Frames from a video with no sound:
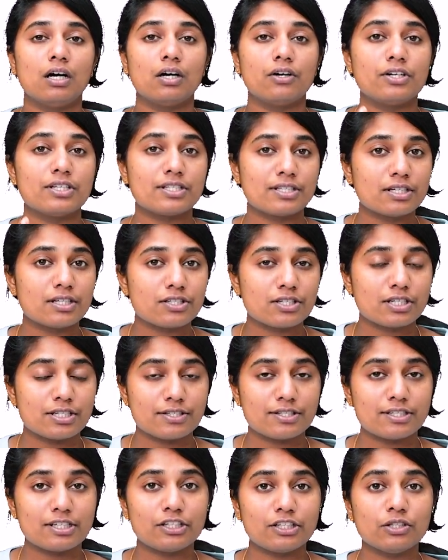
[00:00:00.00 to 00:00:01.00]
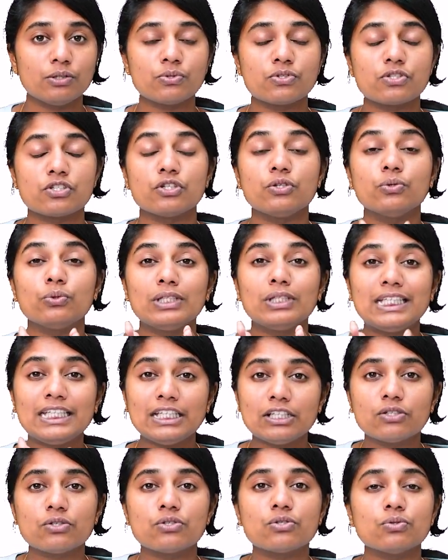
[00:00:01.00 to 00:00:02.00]
research institutes, you
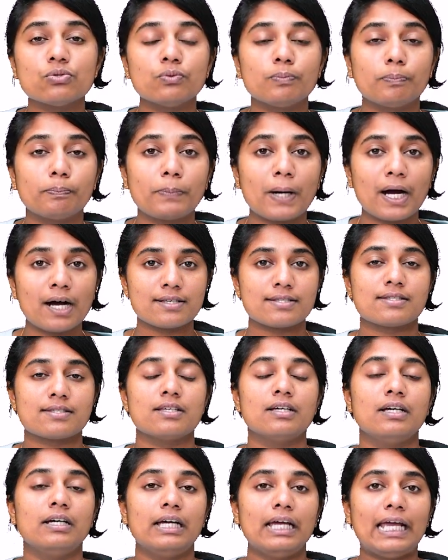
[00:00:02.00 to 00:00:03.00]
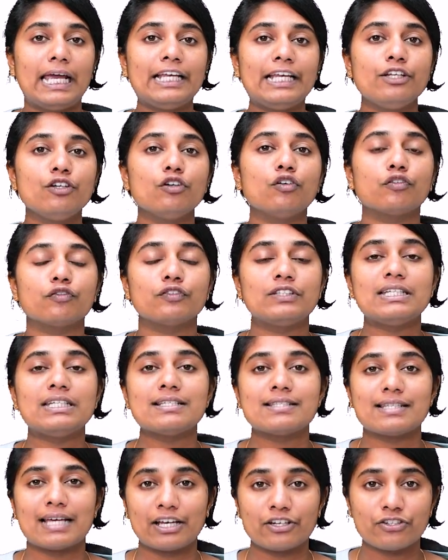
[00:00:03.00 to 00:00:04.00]
need to pass any of
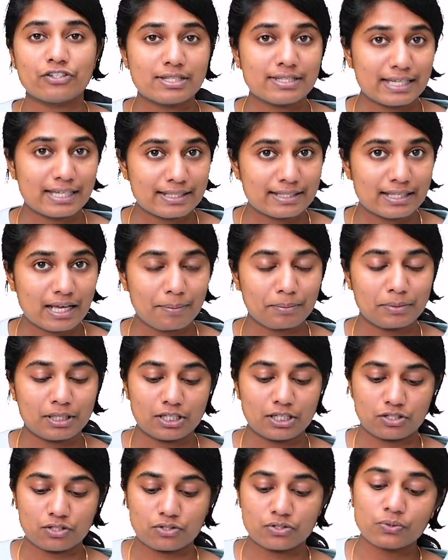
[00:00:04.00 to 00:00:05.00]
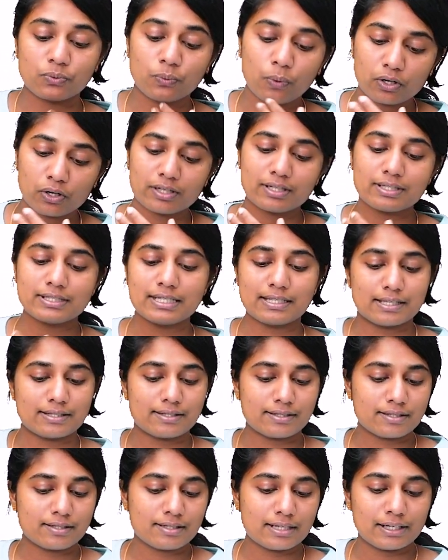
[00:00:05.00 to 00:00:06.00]
these entrance examinations. So what are these
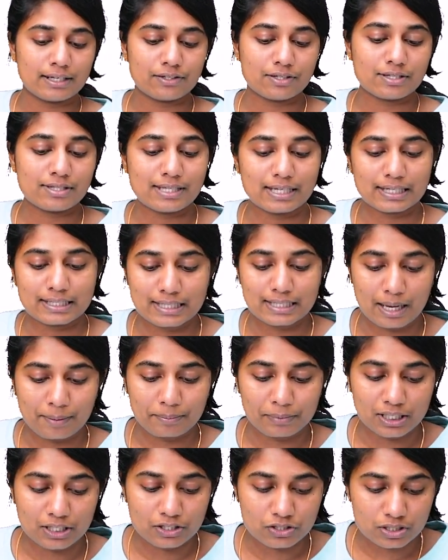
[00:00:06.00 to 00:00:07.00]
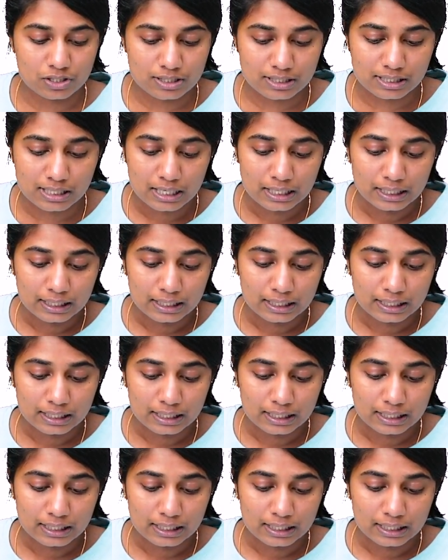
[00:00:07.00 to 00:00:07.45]
entrance examinations?